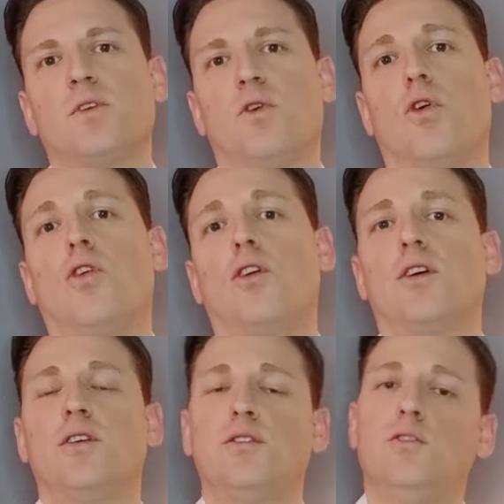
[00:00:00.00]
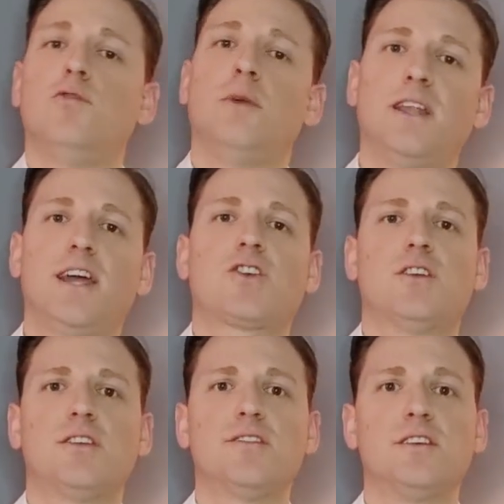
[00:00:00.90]
Or you might actually
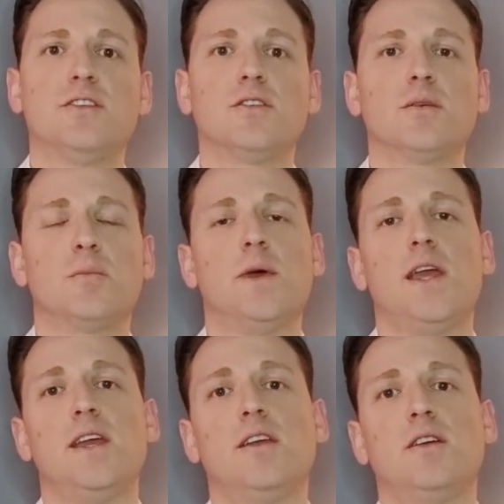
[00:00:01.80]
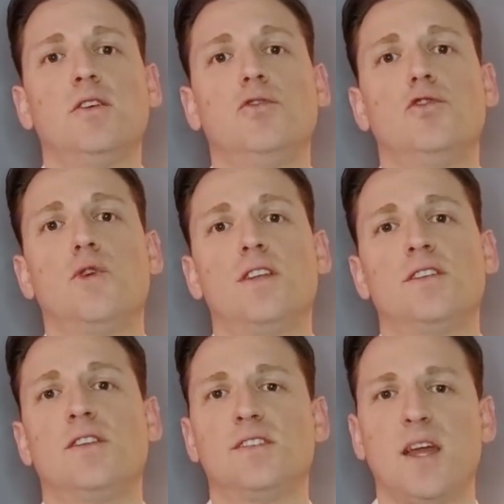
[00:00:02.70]
consider paying two
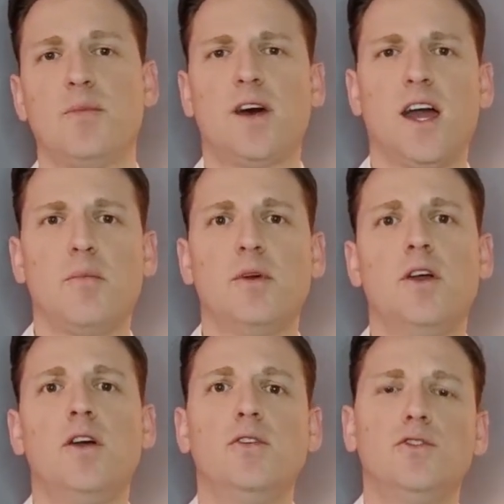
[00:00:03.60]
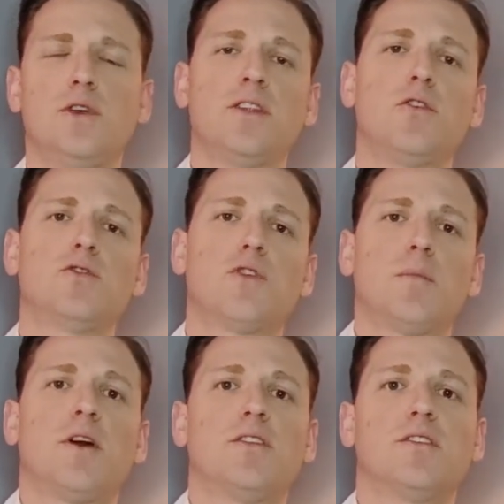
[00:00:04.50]
rents in the same time during those 3
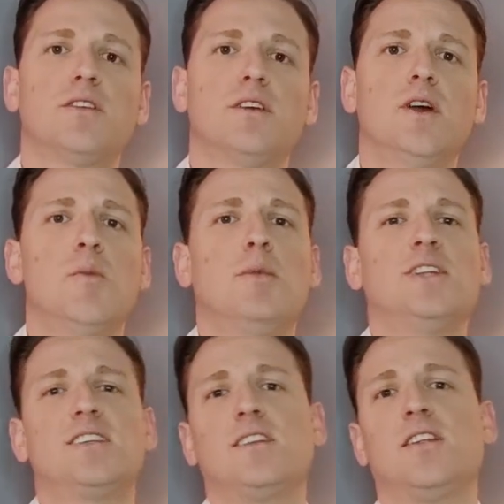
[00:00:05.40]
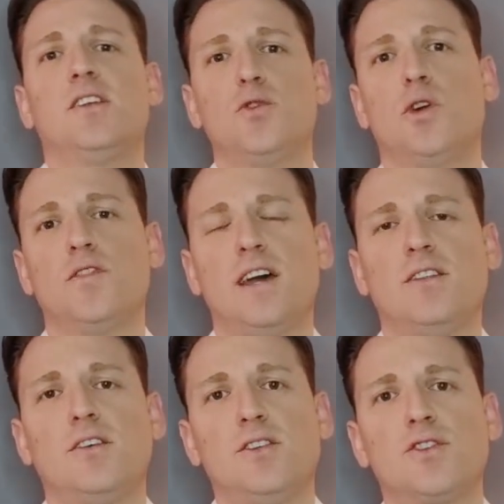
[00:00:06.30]
months. But that's not in your
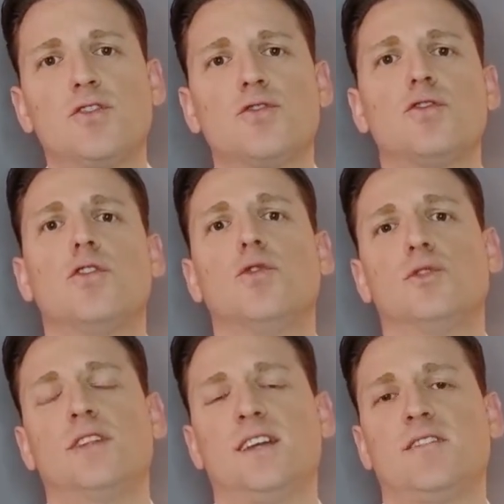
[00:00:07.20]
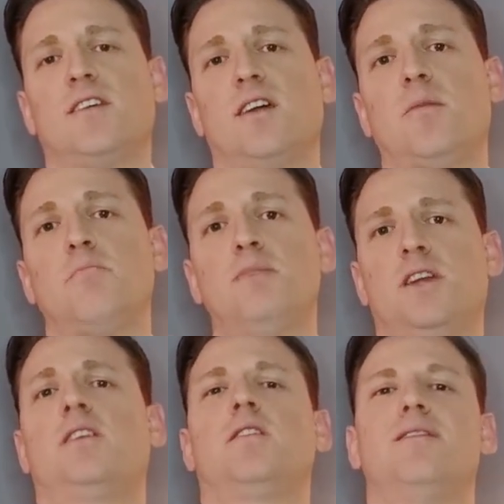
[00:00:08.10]
advantage, so that's a
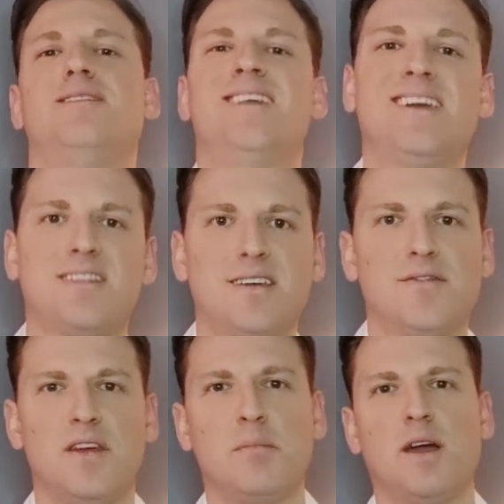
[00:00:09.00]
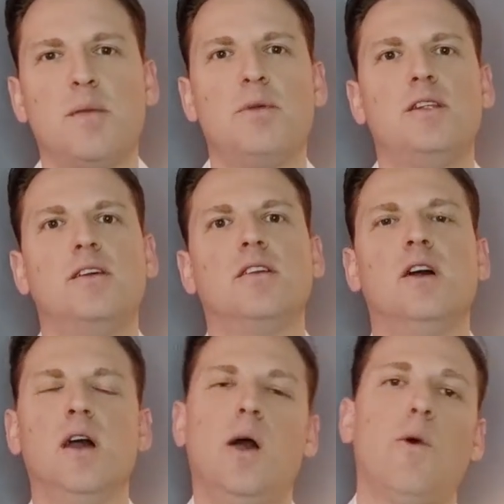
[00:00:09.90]
big negative in my opinion
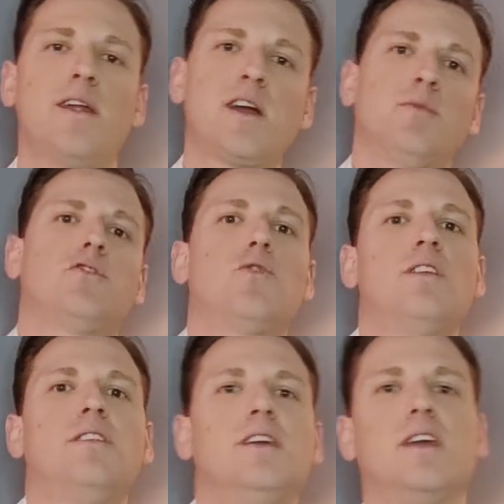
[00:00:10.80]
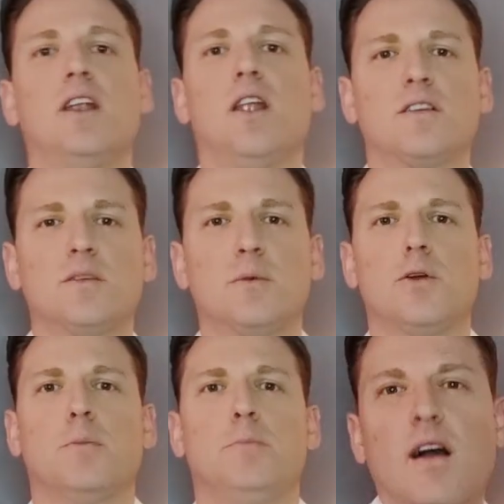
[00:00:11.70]
when it comes to renting in Luxembourg.
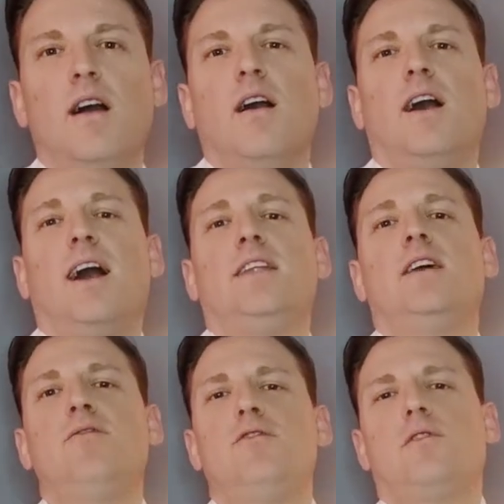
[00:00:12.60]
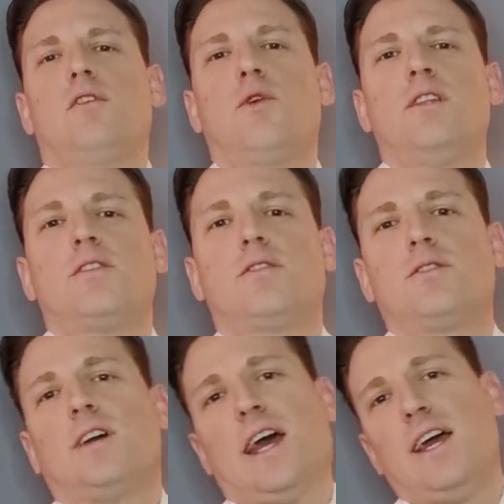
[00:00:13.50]
And if you're a
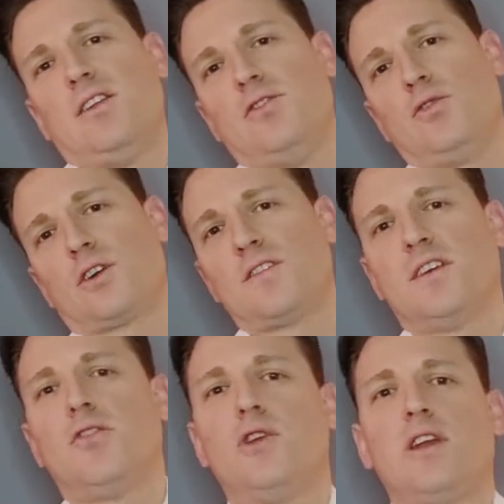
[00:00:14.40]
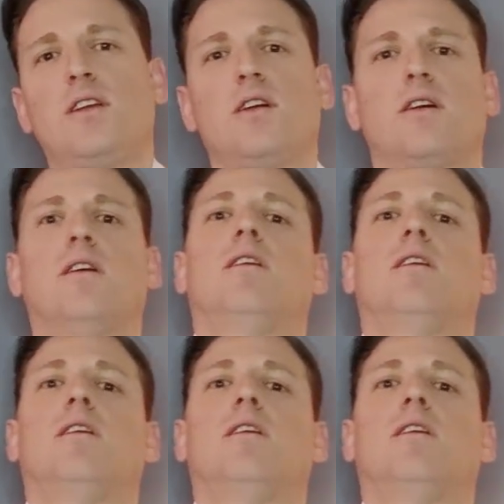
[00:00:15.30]
renter and you're considering